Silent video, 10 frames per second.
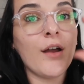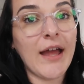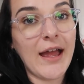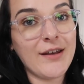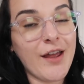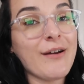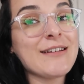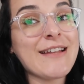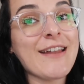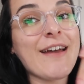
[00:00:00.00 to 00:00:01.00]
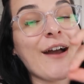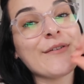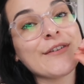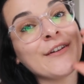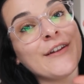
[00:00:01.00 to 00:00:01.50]
Okay, I know I said that I
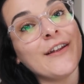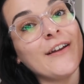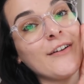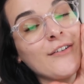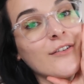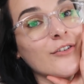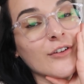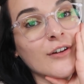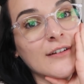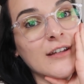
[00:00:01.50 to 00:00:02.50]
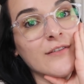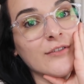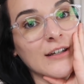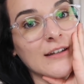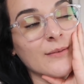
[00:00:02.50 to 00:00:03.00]
was gonna just continue
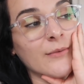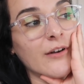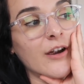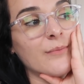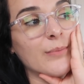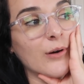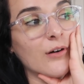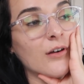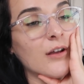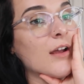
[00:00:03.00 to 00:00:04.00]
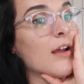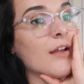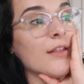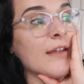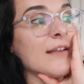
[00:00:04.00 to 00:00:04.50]
vlogging tomorrow, but
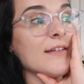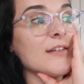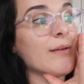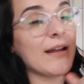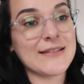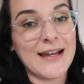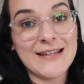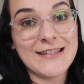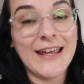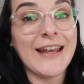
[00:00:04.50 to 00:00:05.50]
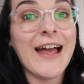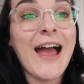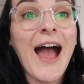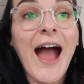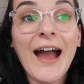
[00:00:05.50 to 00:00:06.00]
things are too exciting.
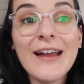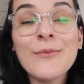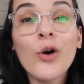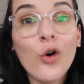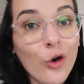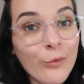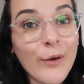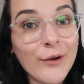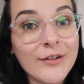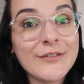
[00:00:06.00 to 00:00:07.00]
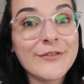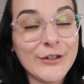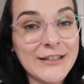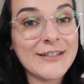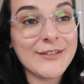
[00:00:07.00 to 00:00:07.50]
I am almost
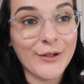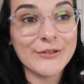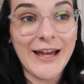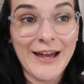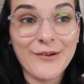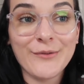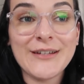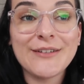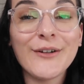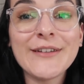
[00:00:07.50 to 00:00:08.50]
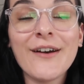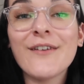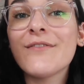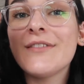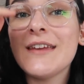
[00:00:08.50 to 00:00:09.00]
fully sold out. We sold
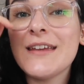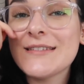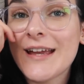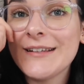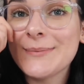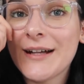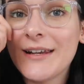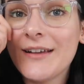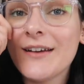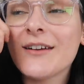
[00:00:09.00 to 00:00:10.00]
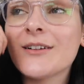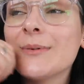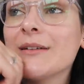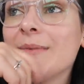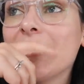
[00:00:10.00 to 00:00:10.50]
out of the daily planner a
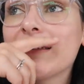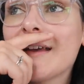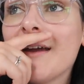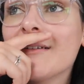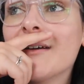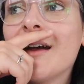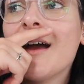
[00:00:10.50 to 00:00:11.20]
couple of minutes ago.